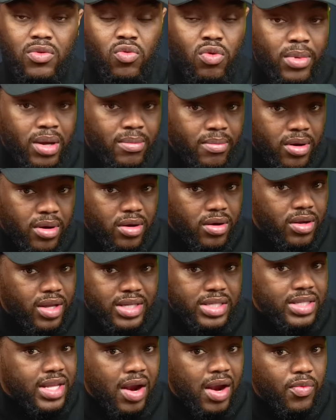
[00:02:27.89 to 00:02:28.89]
Remember,
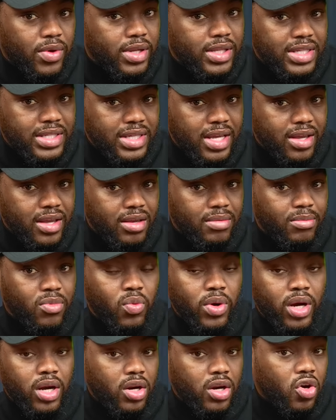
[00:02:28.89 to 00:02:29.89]
it's not really cent, but
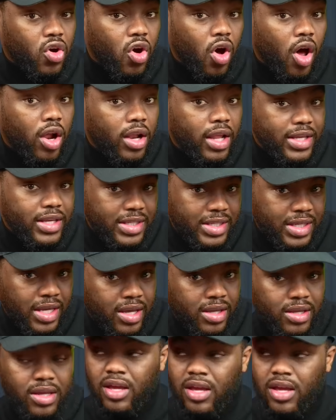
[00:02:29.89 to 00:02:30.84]
we're going to call it cent.